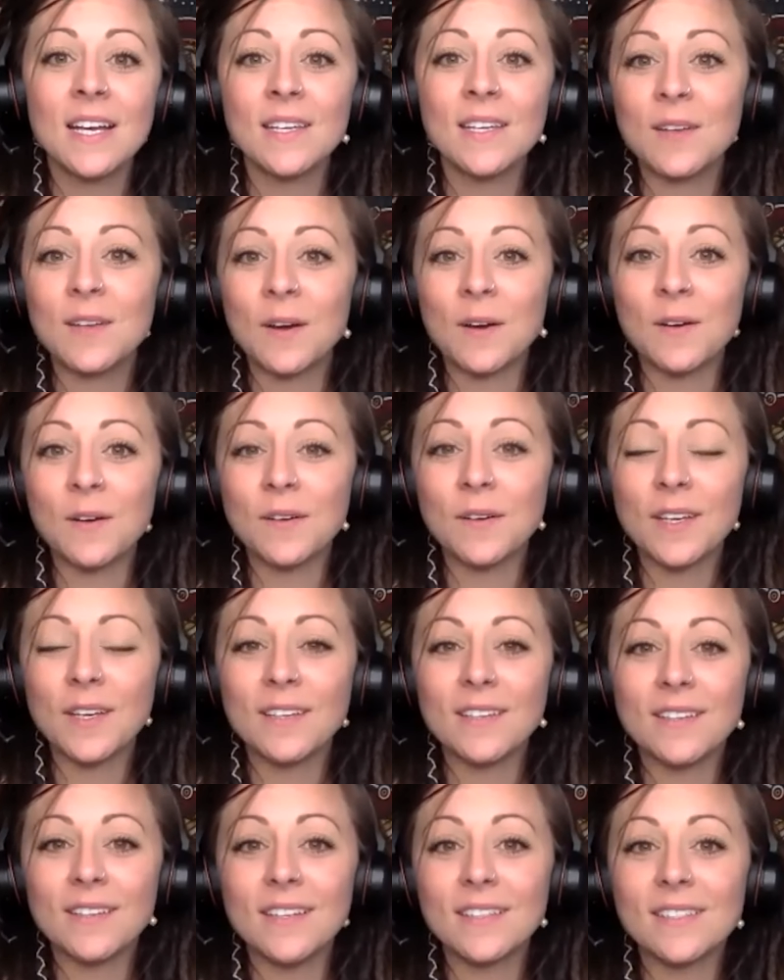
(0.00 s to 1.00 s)
you know,
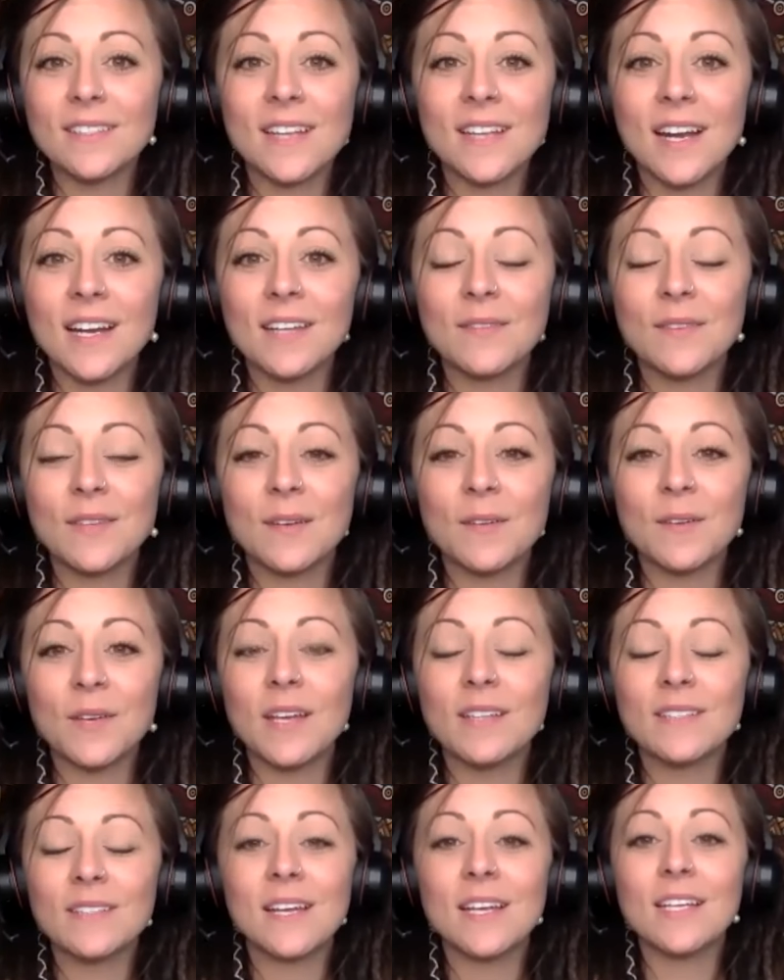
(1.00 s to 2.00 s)
it's not even,
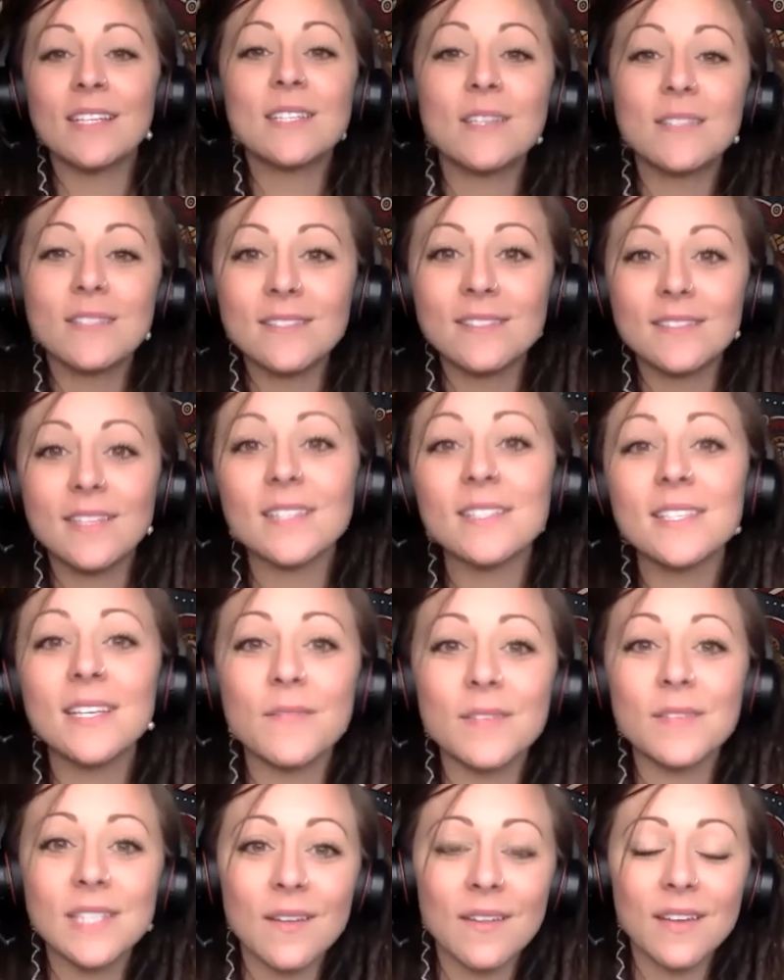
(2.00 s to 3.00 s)
it's, it's, it
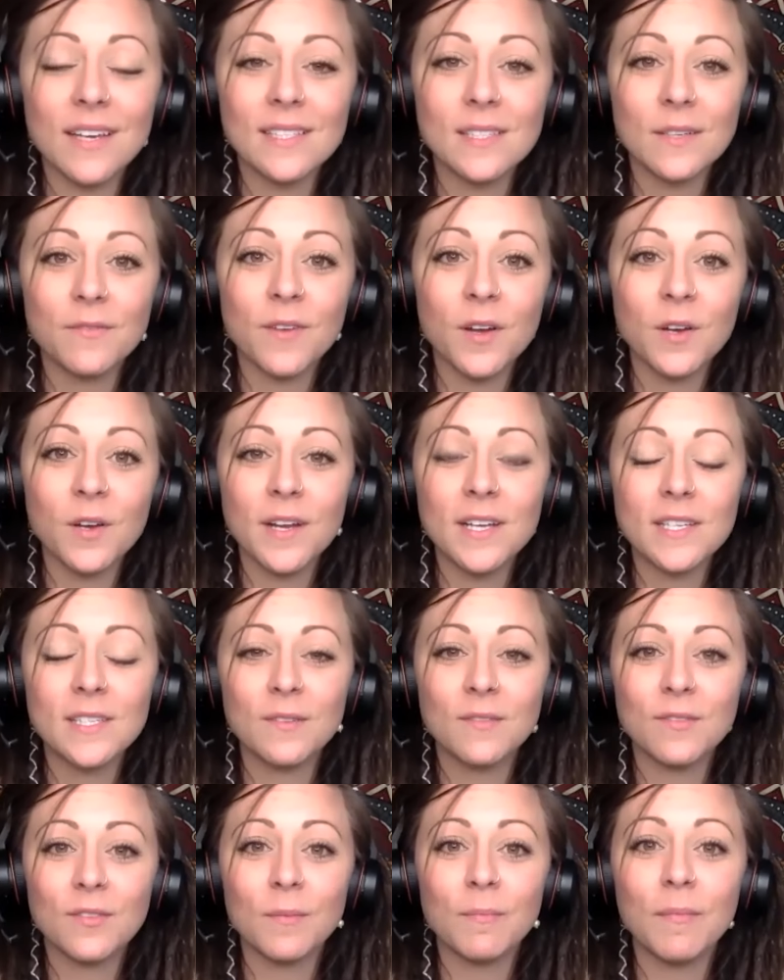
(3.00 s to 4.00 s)
doesn't even sound like it's a
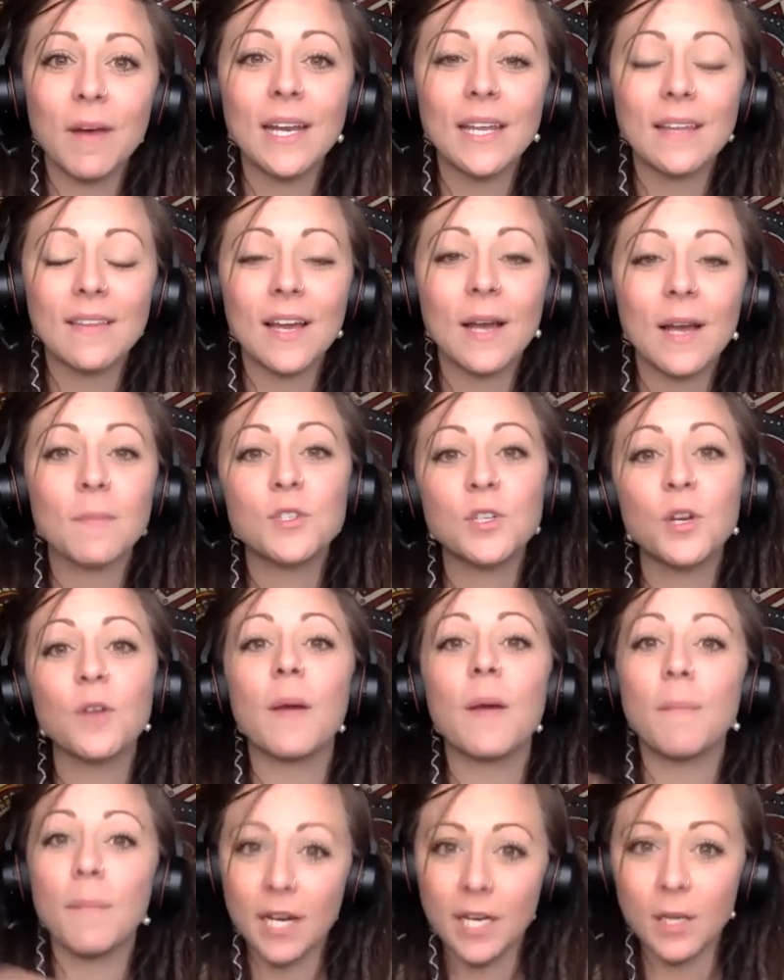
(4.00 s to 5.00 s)
fundraiser for money. Like, I'm
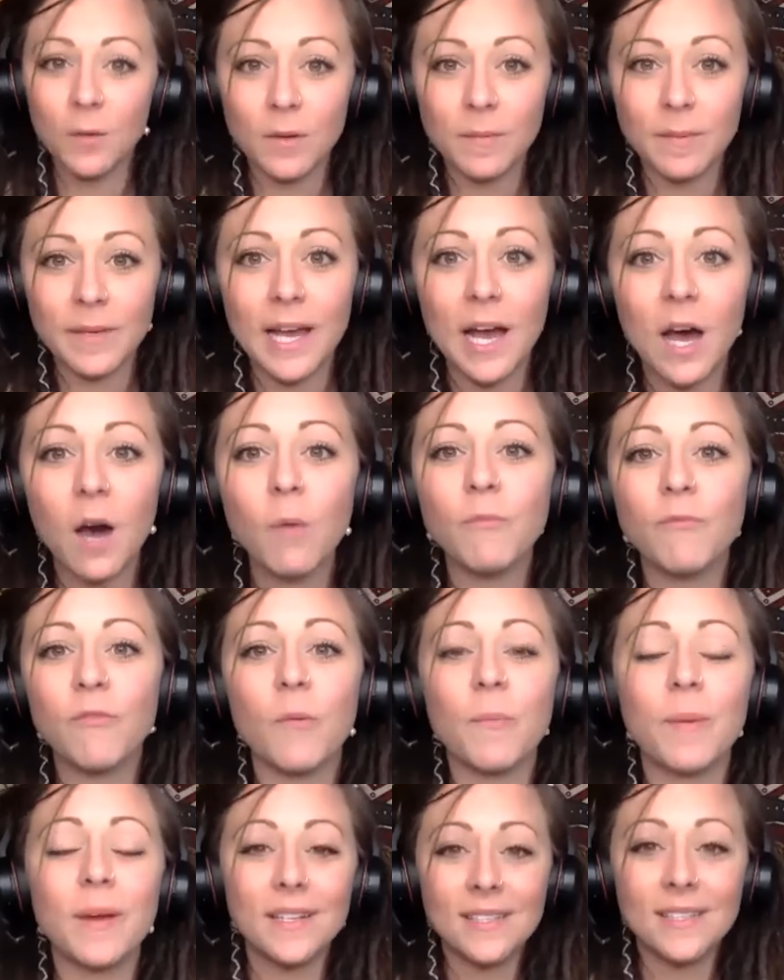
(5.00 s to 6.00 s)
sure that money would be
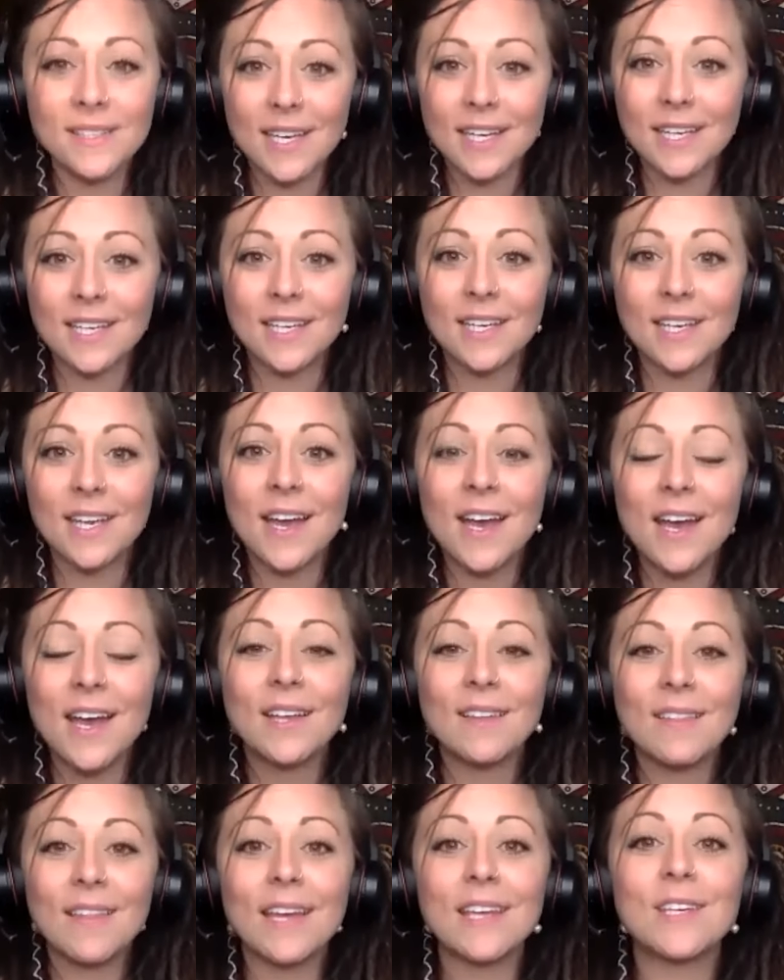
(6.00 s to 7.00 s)
helpful, but it's like,
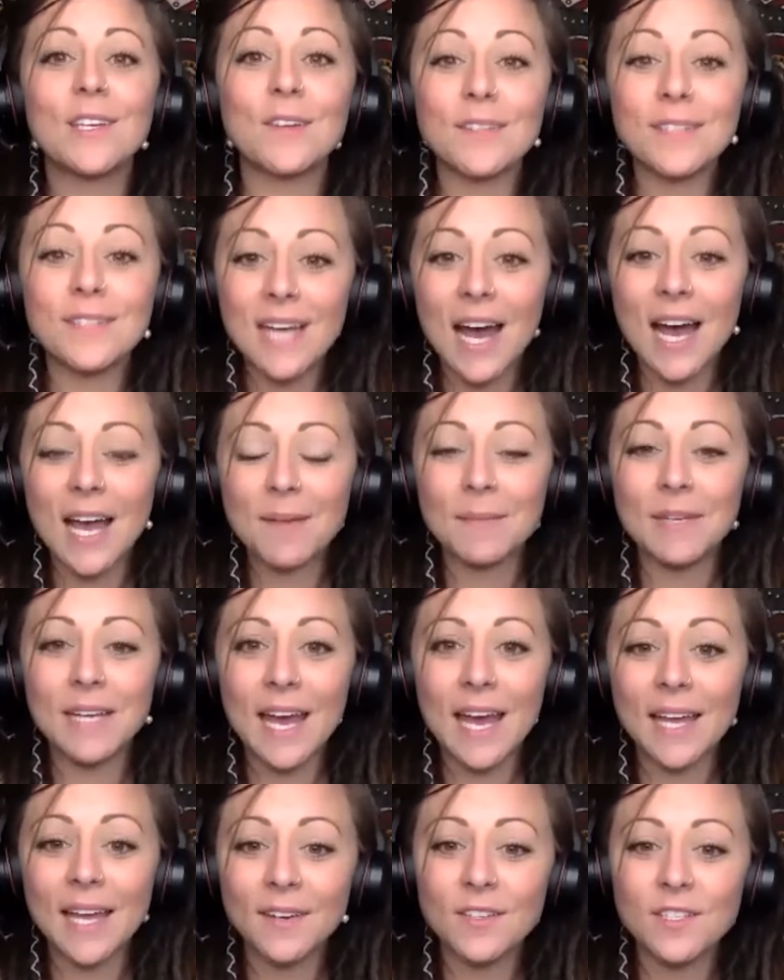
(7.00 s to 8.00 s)
yeah. like your time
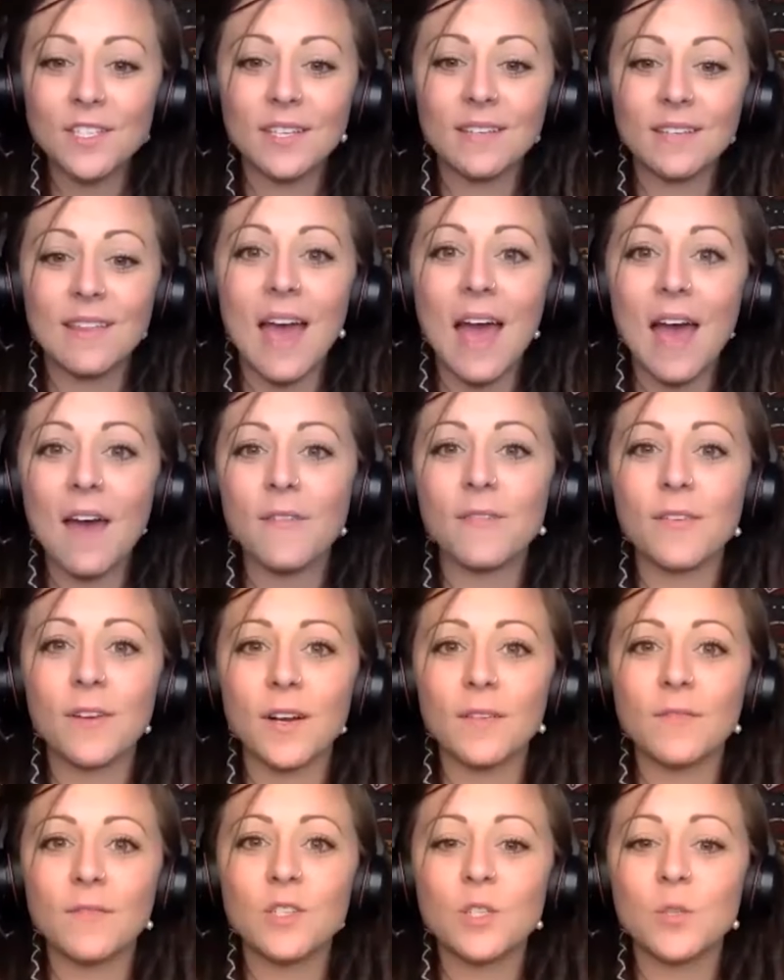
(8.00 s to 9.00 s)
and energy and the
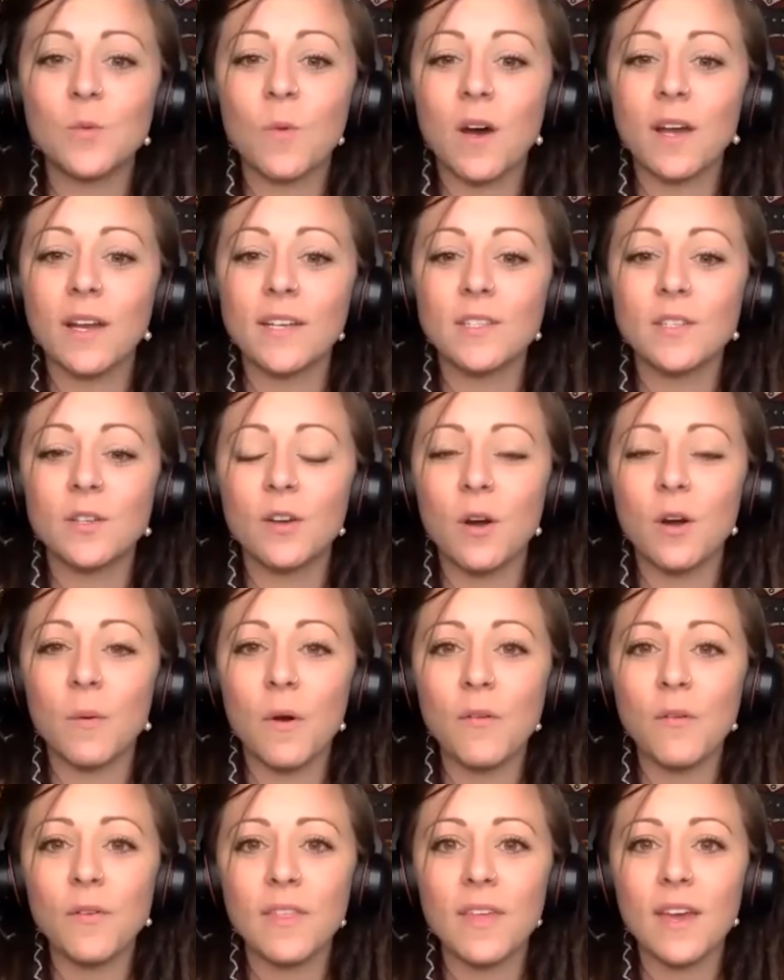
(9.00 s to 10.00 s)
effort of just wanting to
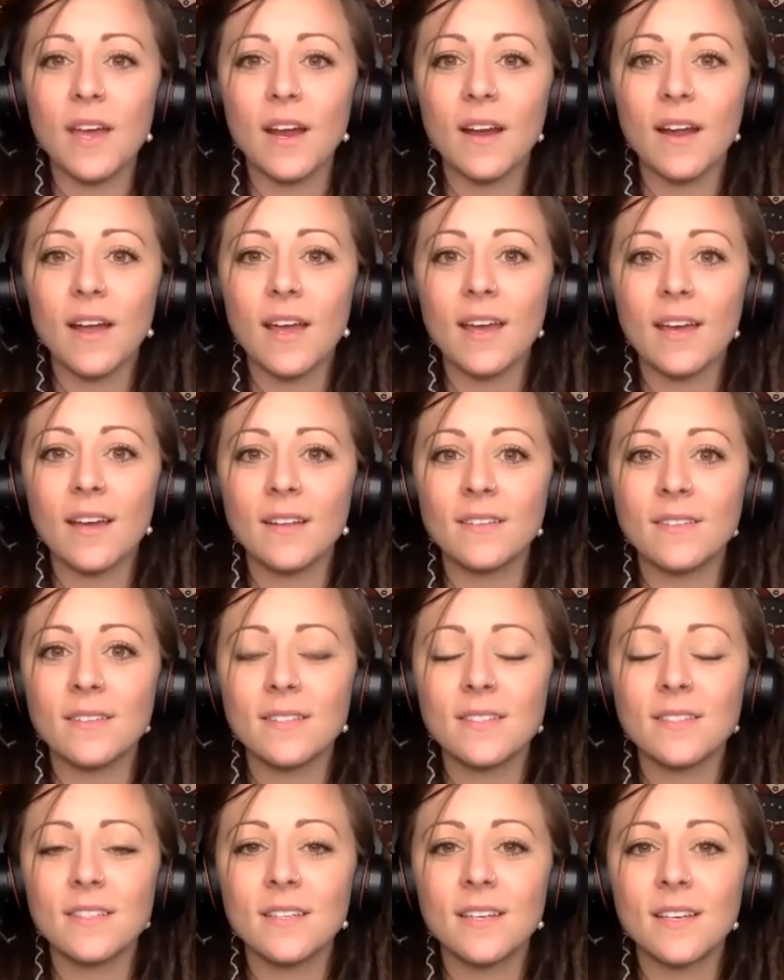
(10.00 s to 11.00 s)
go over there
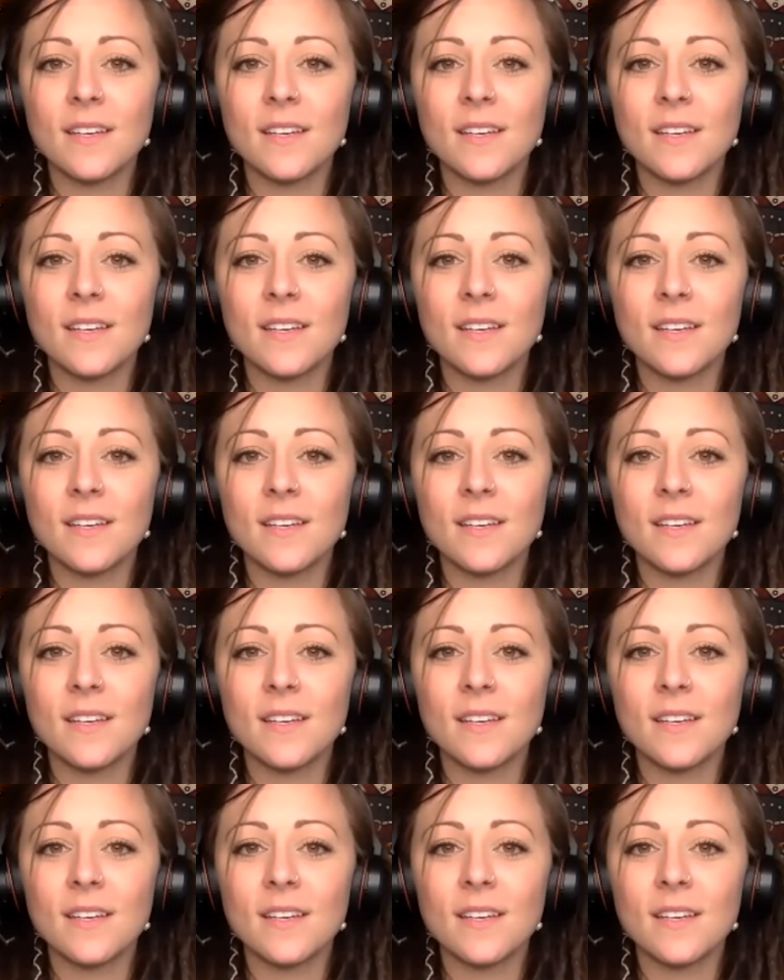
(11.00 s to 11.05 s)
and